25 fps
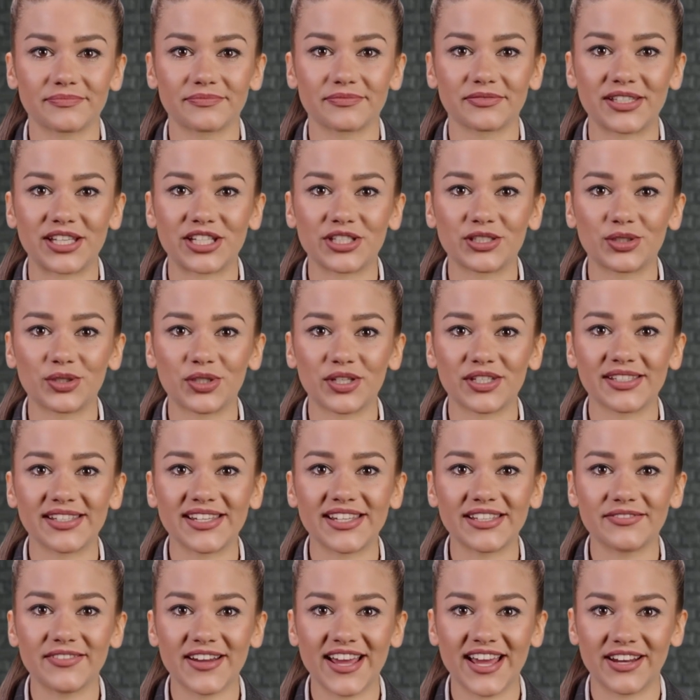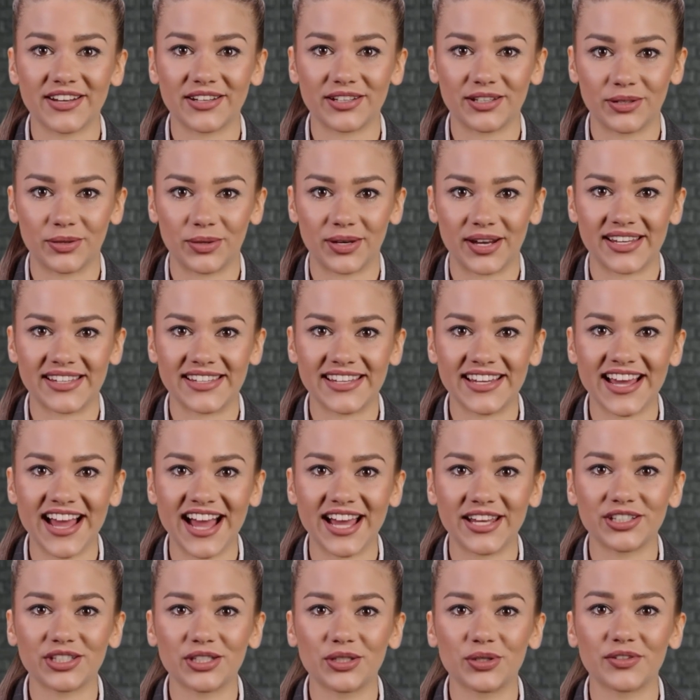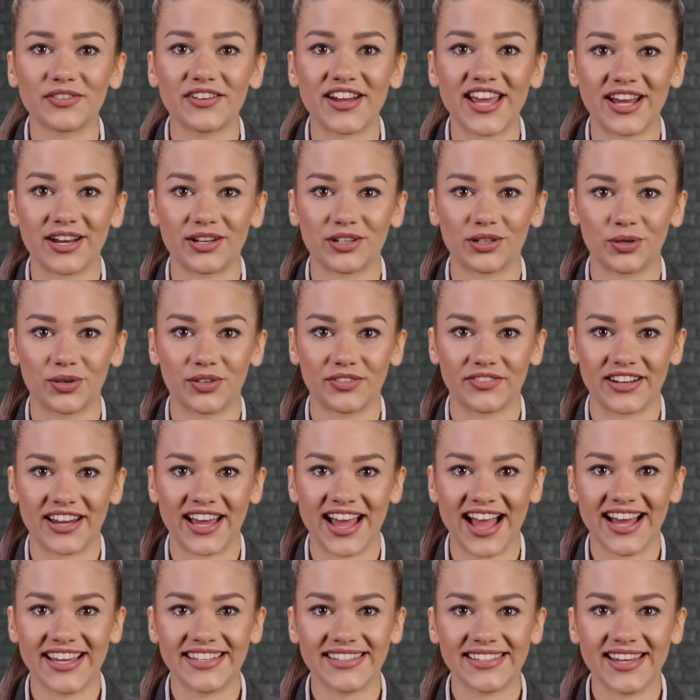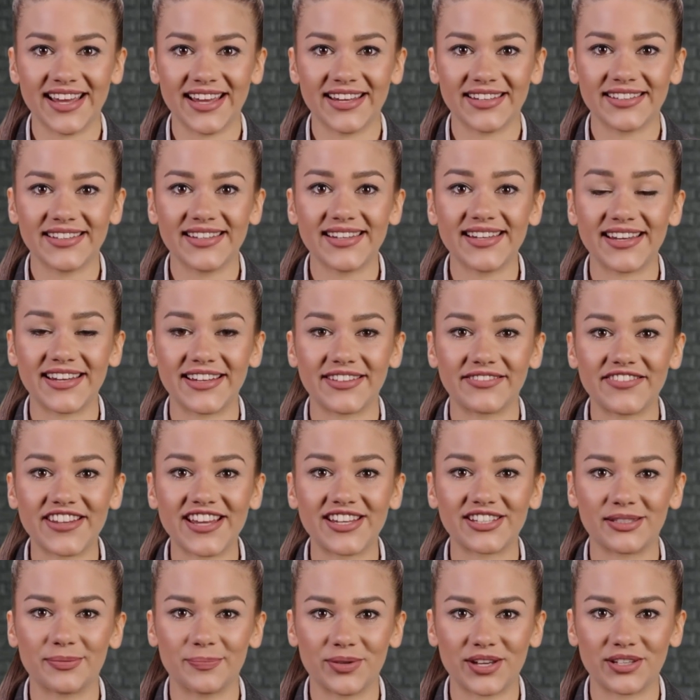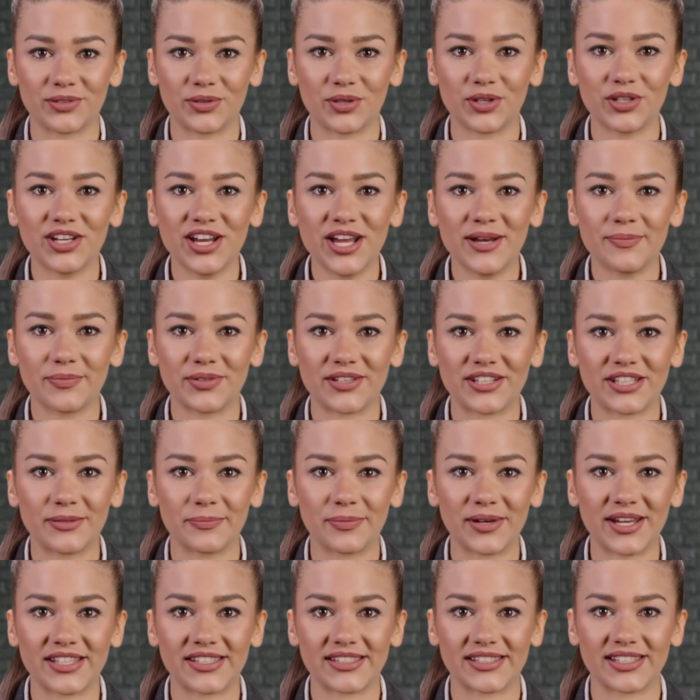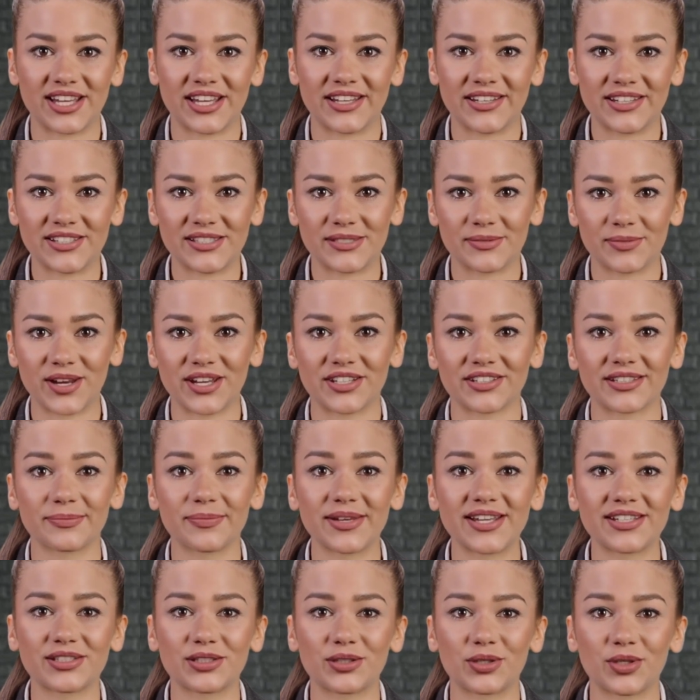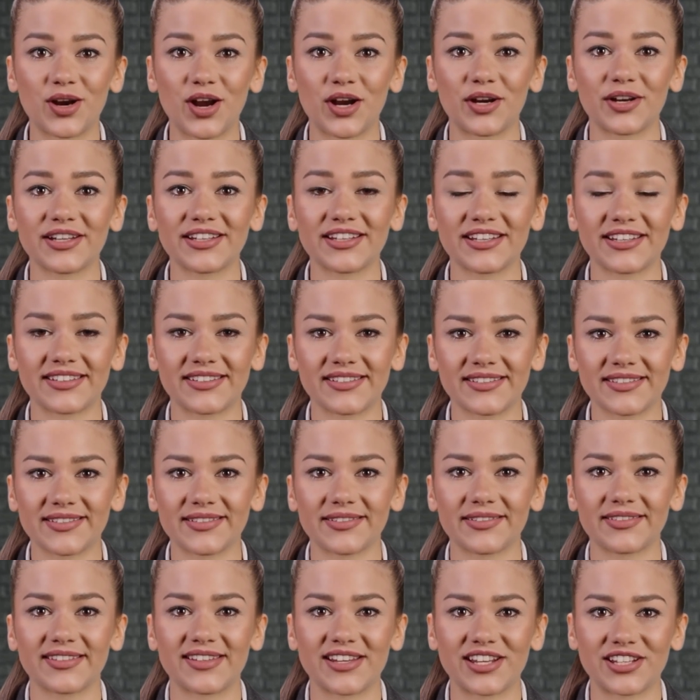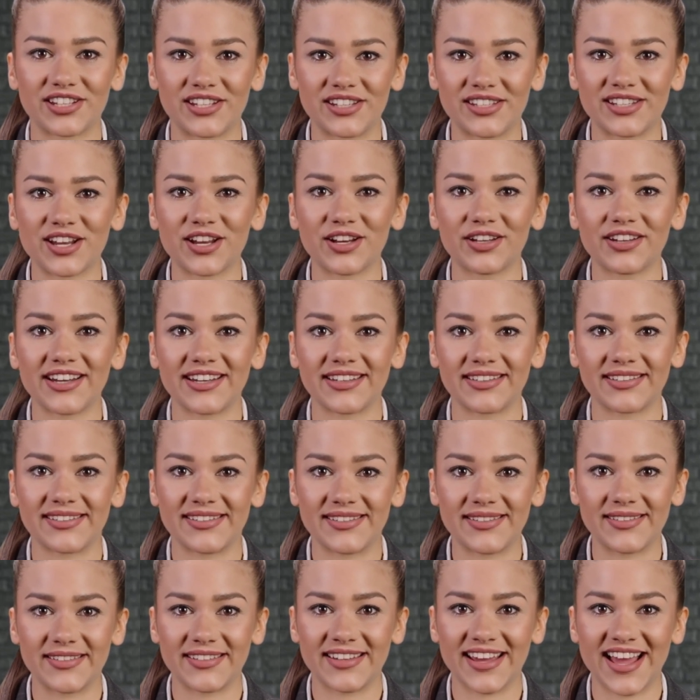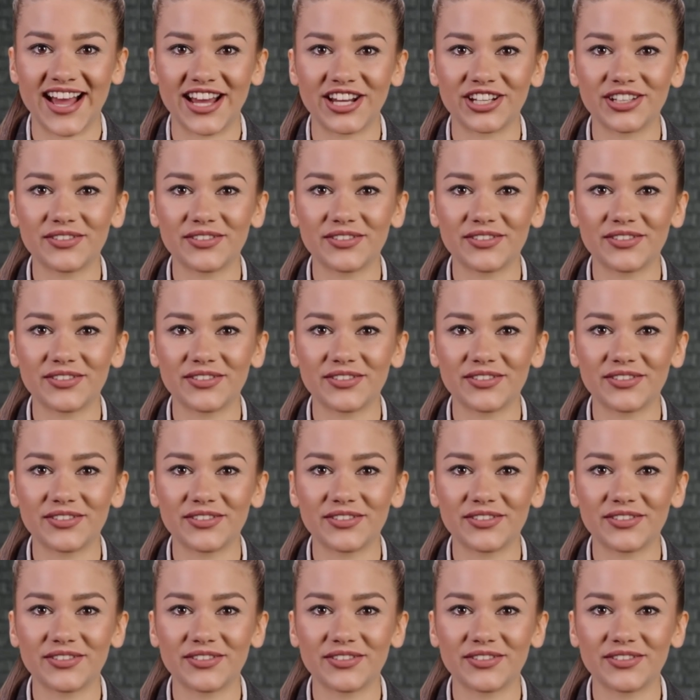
Intrinsic value is the actual value of an asset, investment, or company based on its fundamental qualities, such as earnings, cash